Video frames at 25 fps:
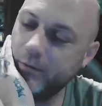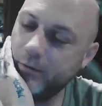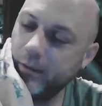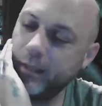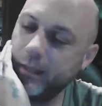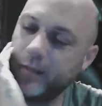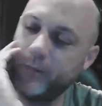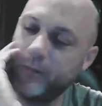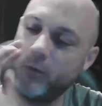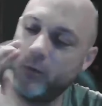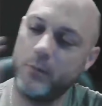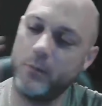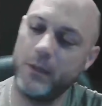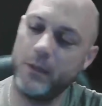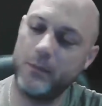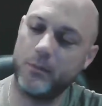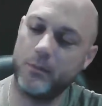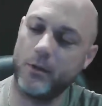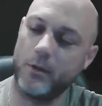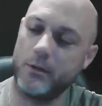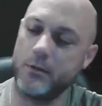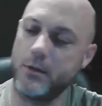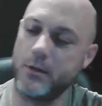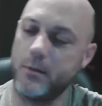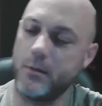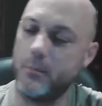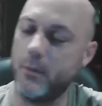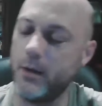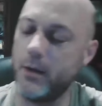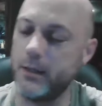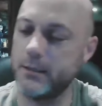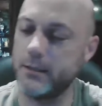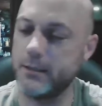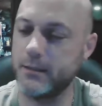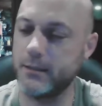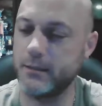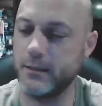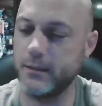like throwing people under the
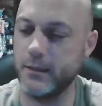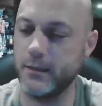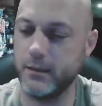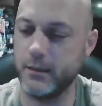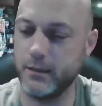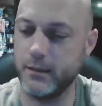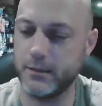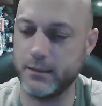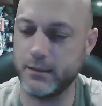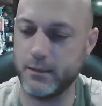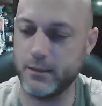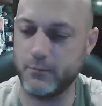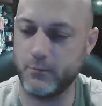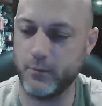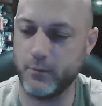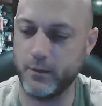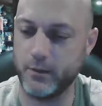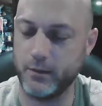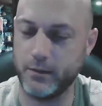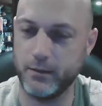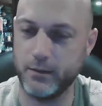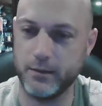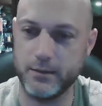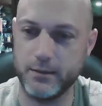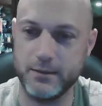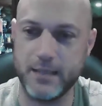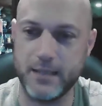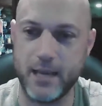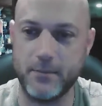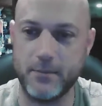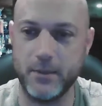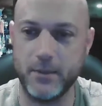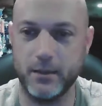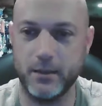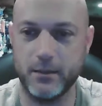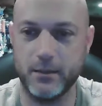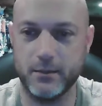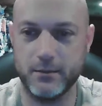bus. Like I said, when
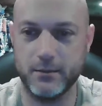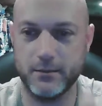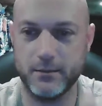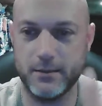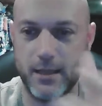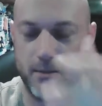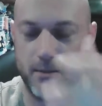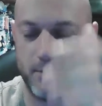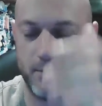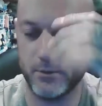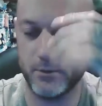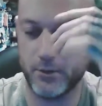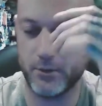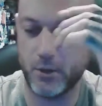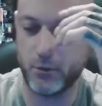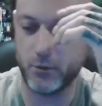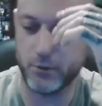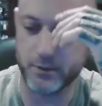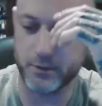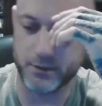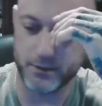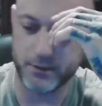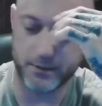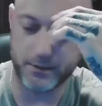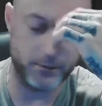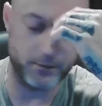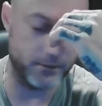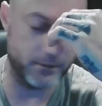Demi will know, because